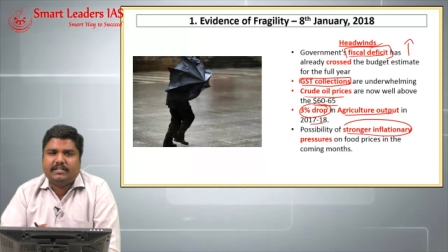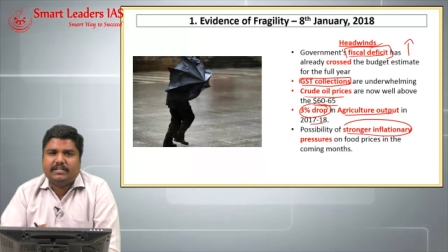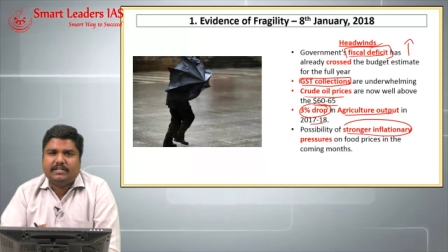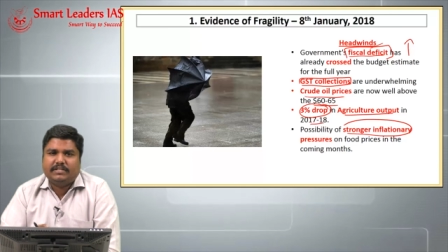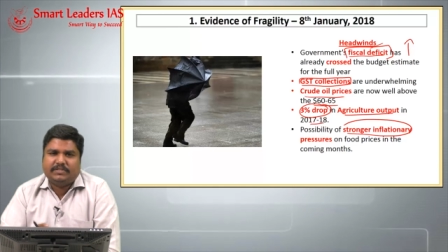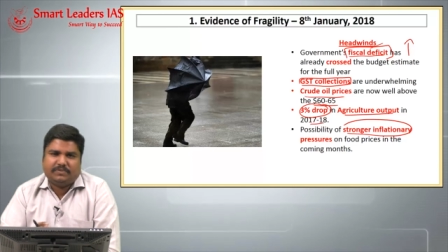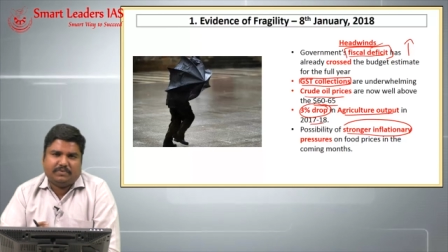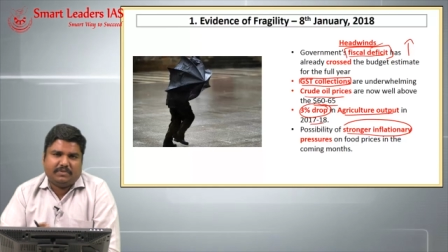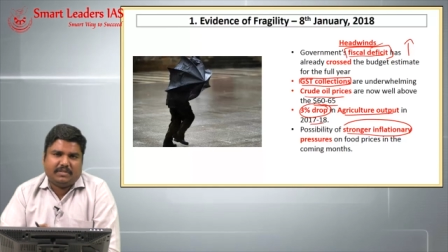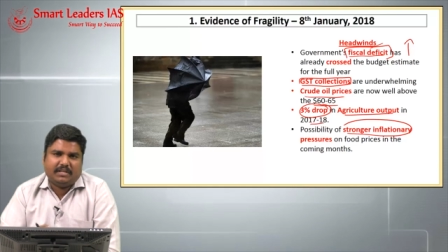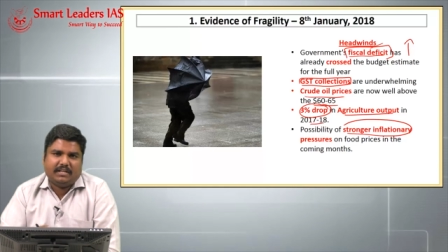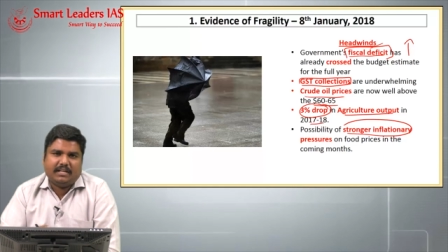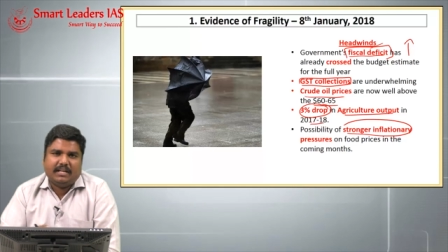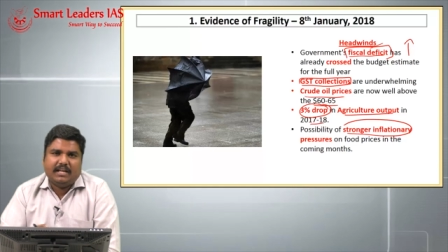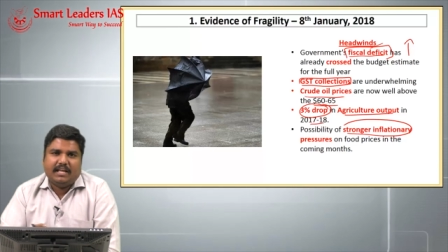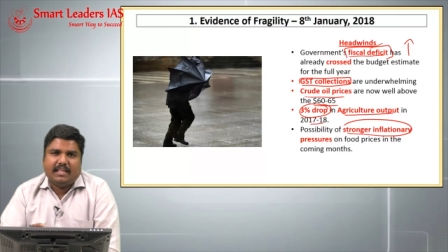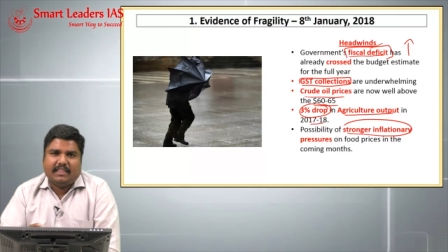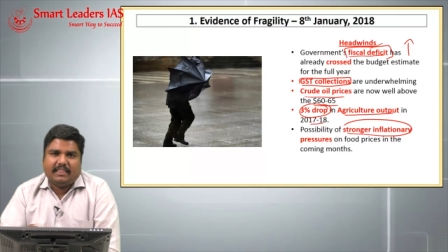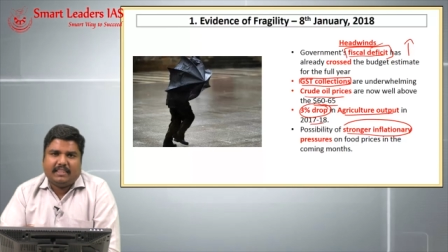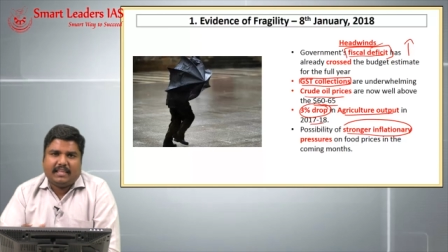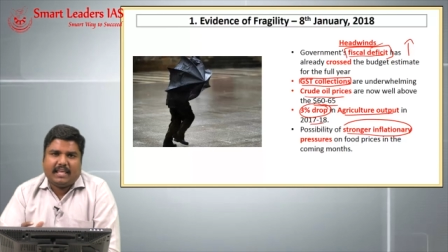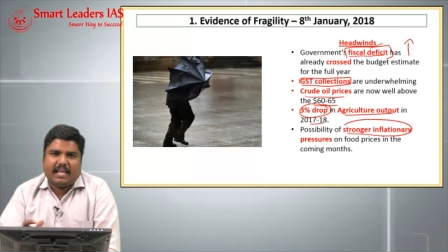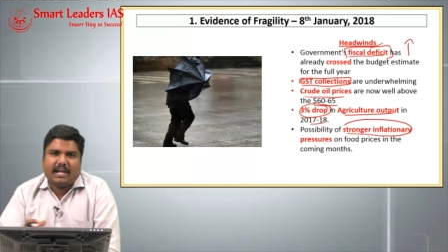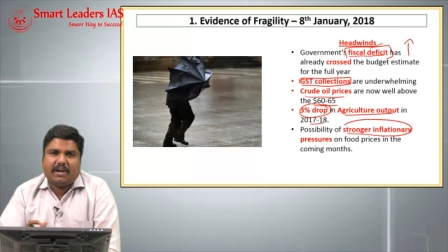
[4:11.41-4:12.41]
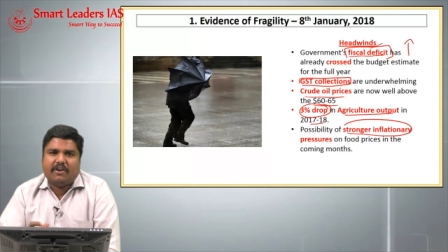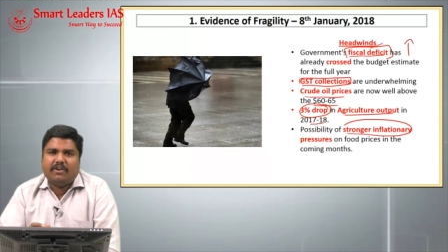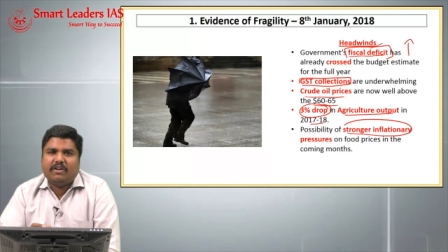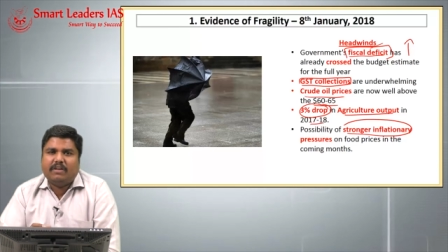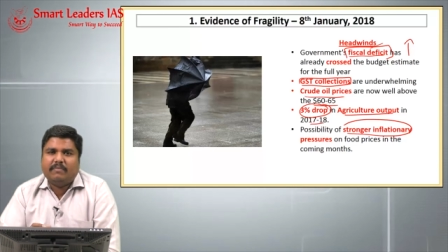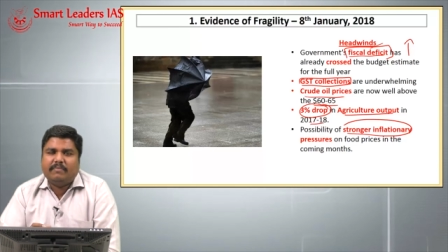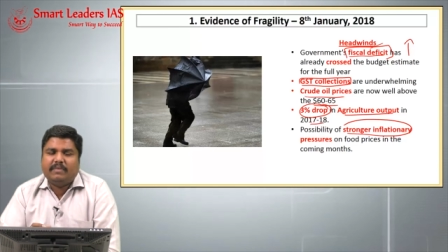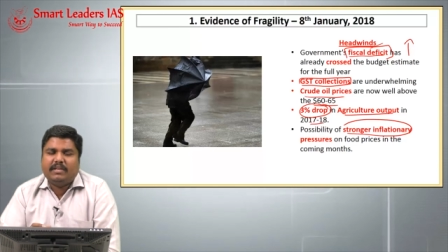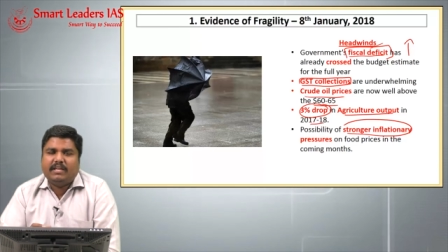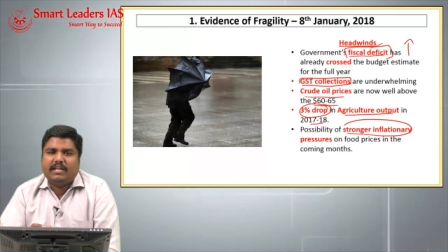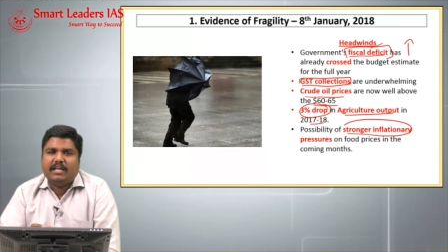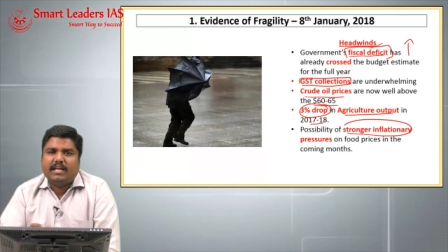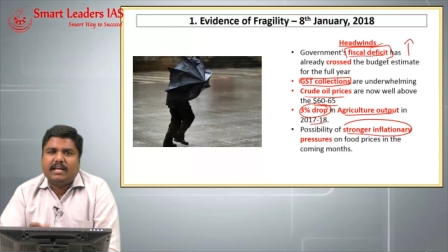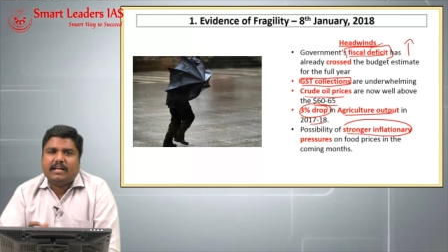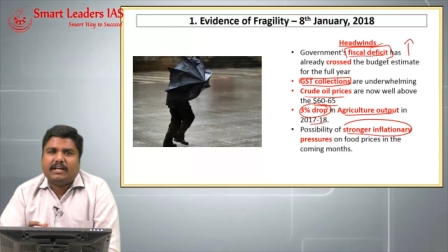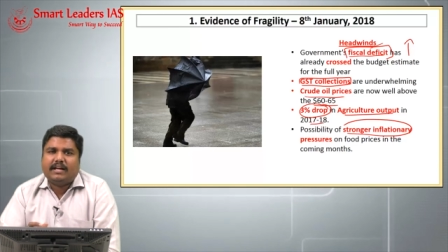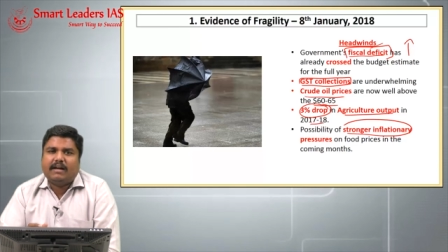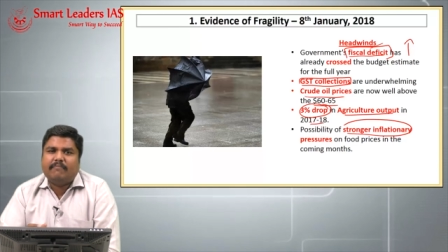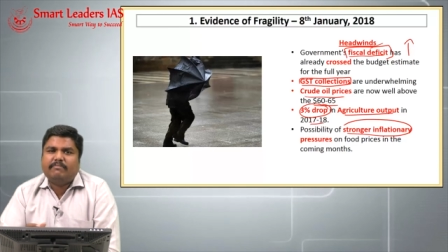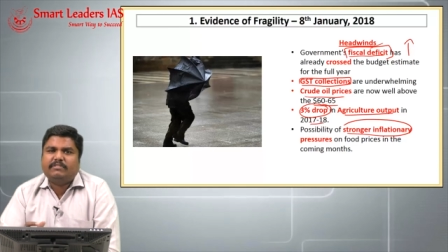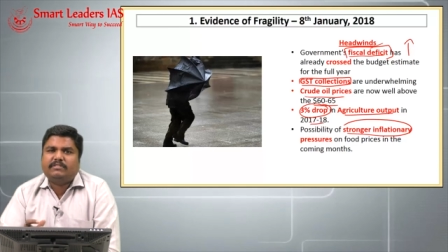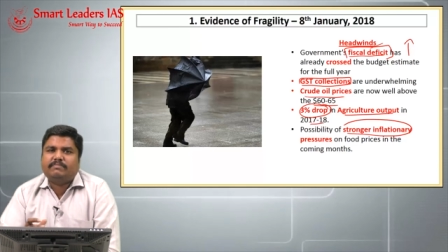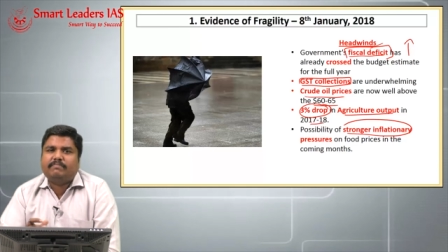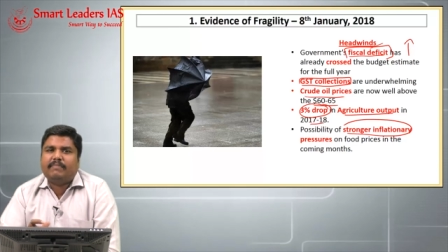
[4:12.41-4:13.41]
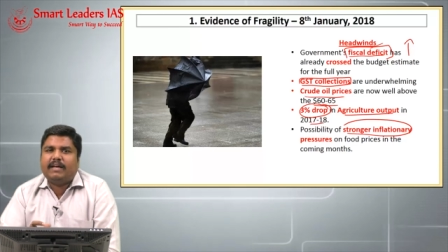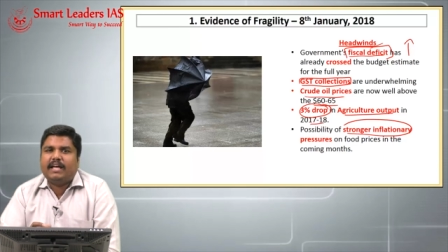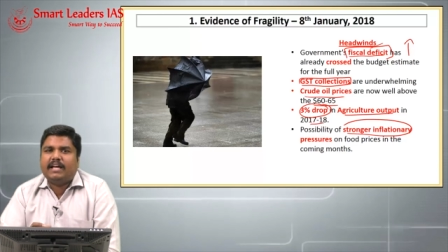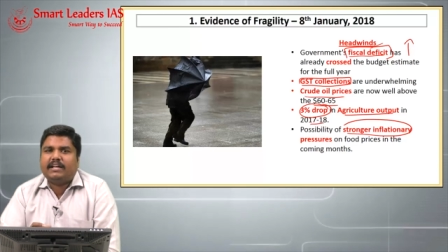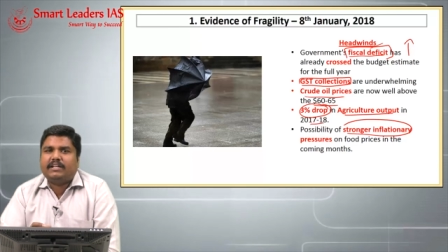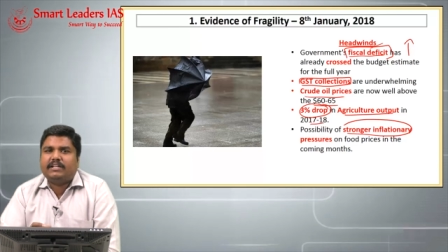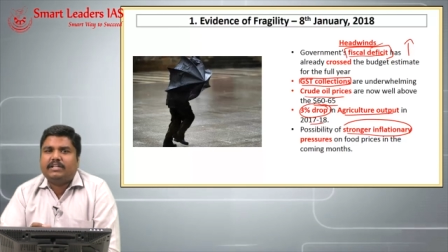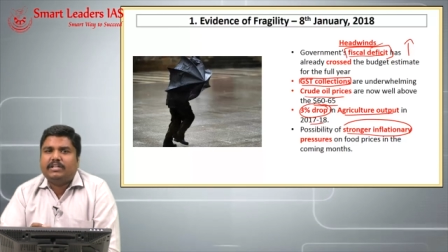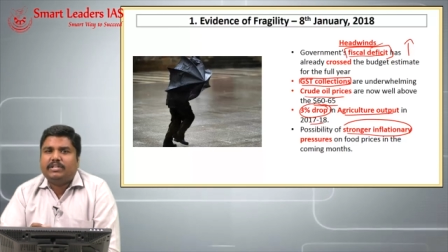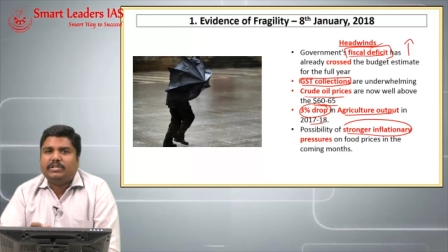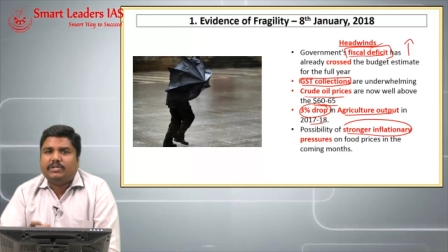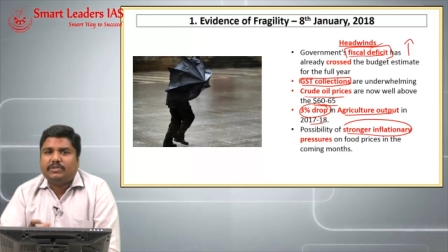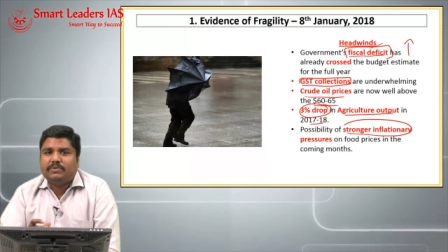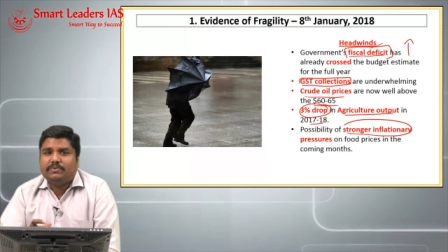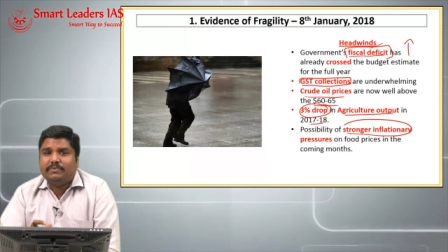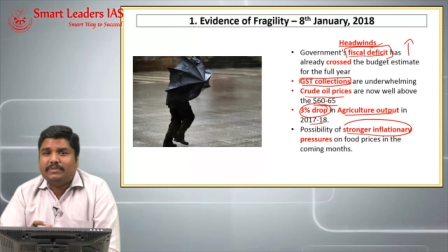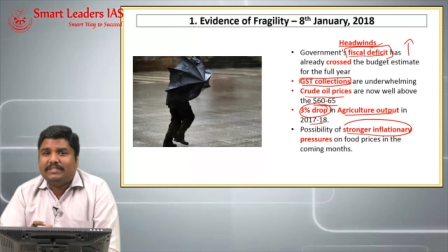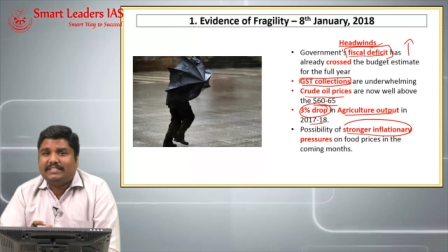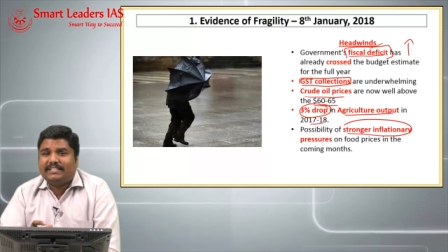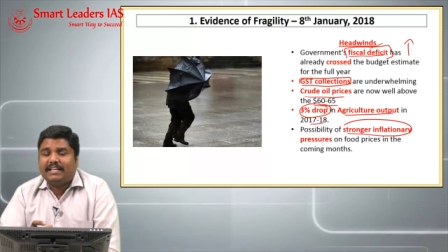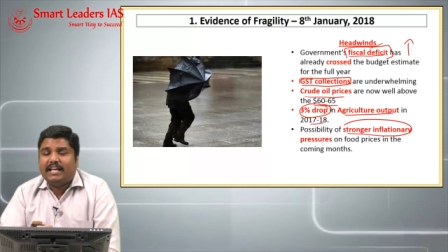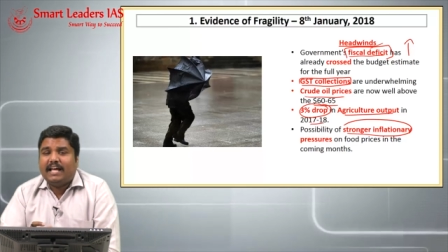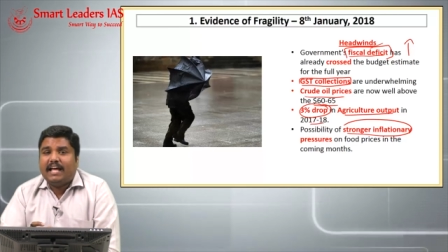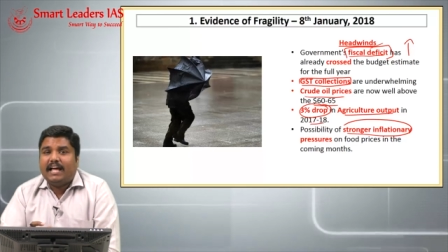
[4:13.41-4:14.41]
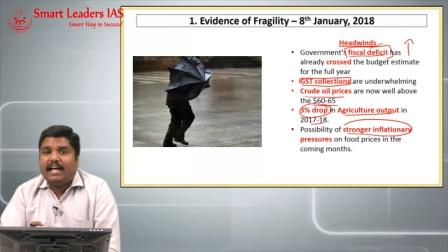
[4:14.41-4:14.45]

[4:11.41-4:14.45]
so that the economy comes back to its